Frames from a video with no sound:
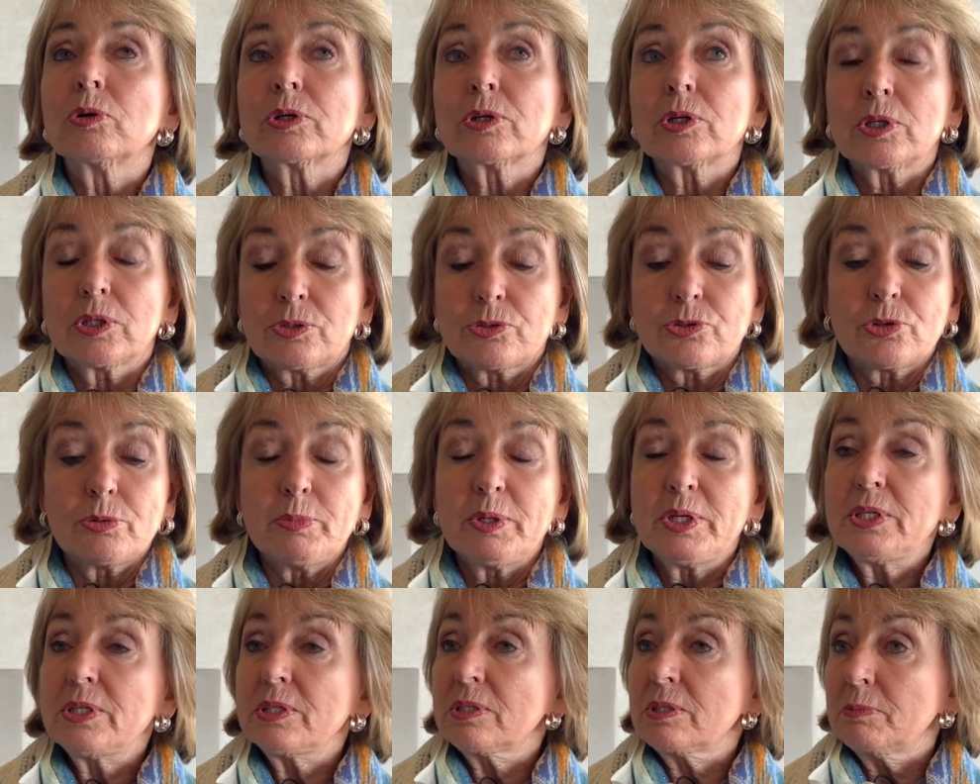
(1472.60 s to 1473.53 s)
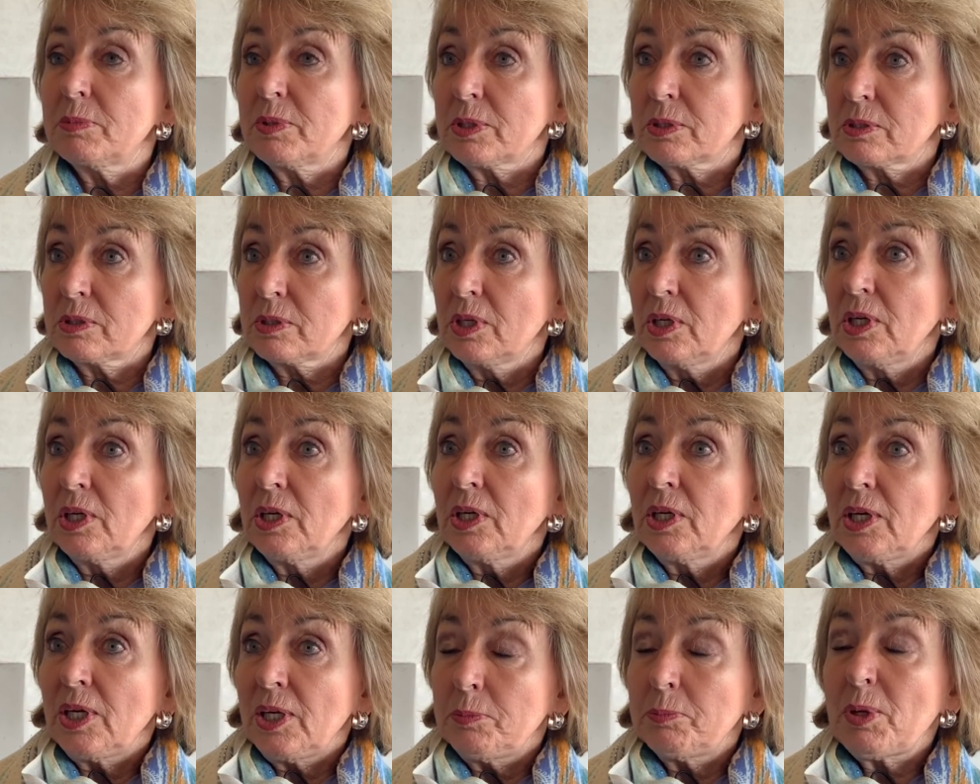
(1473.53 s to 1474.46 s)
A tremendous amount.
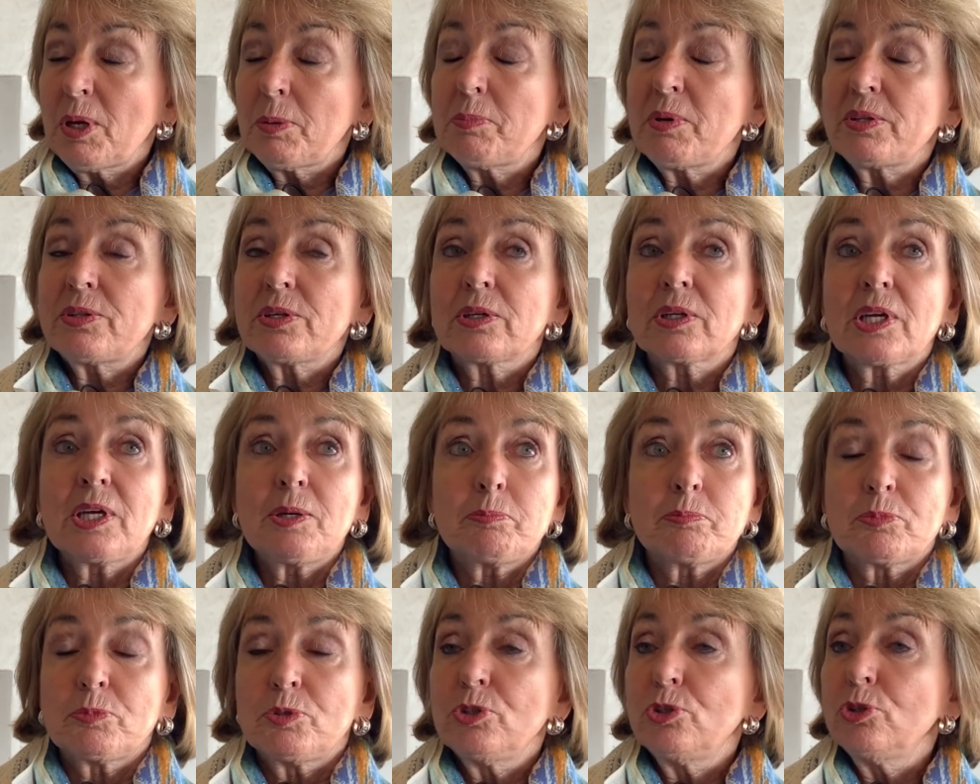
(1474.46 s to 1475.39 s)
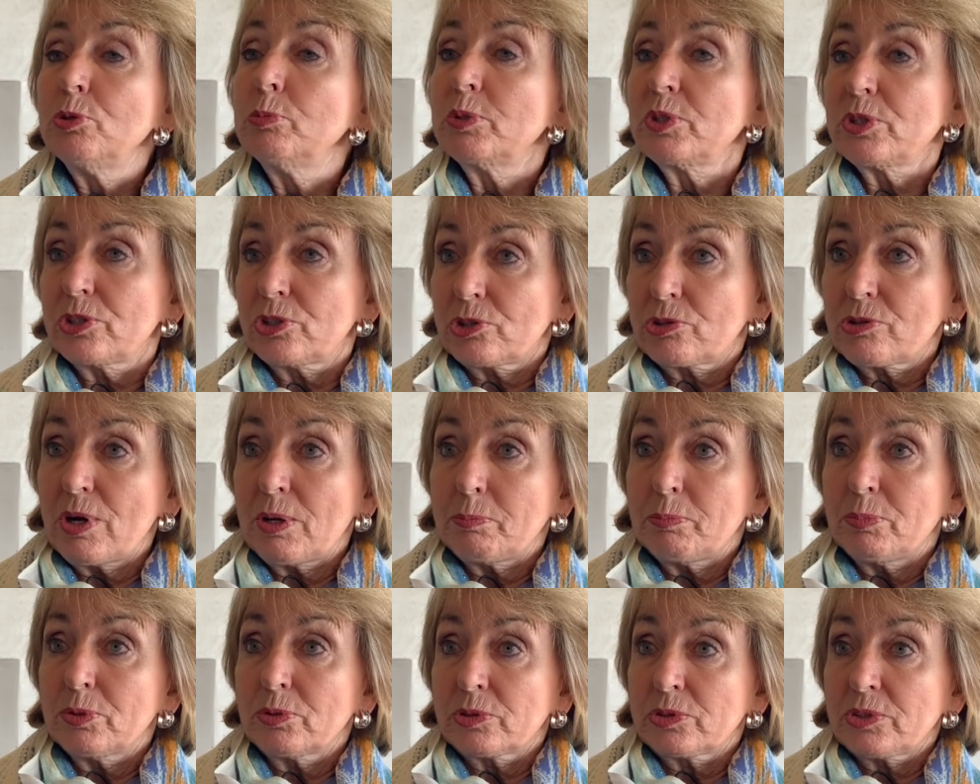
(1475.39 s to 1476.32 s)
And my mother kept numerous
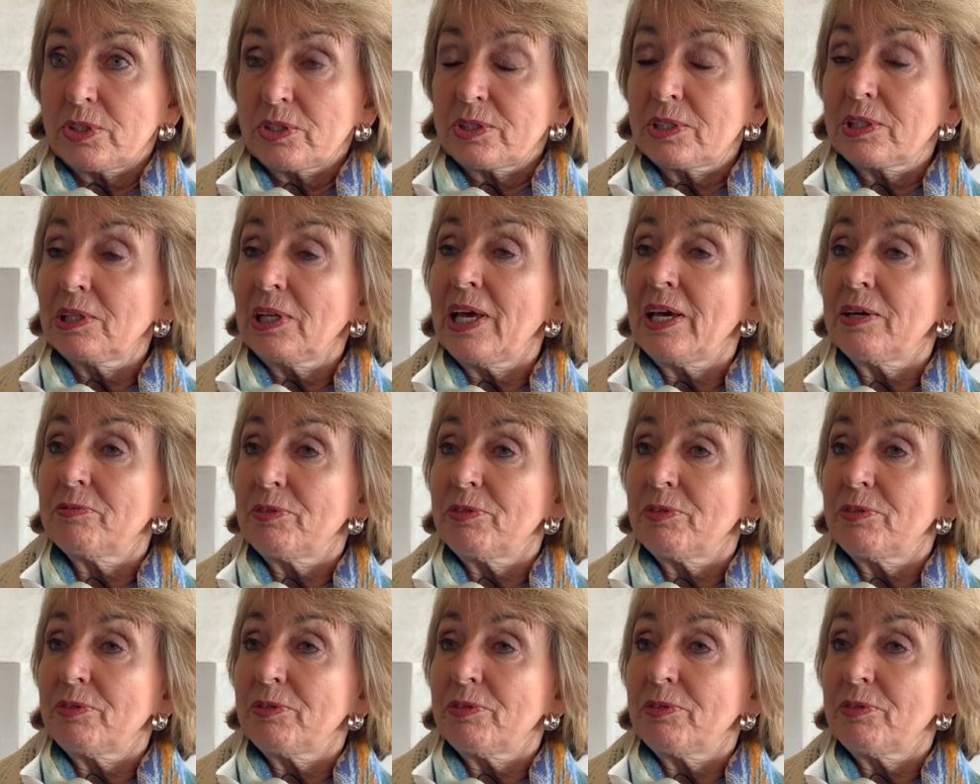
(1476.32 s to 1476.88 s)
scrapbooks. I still have them.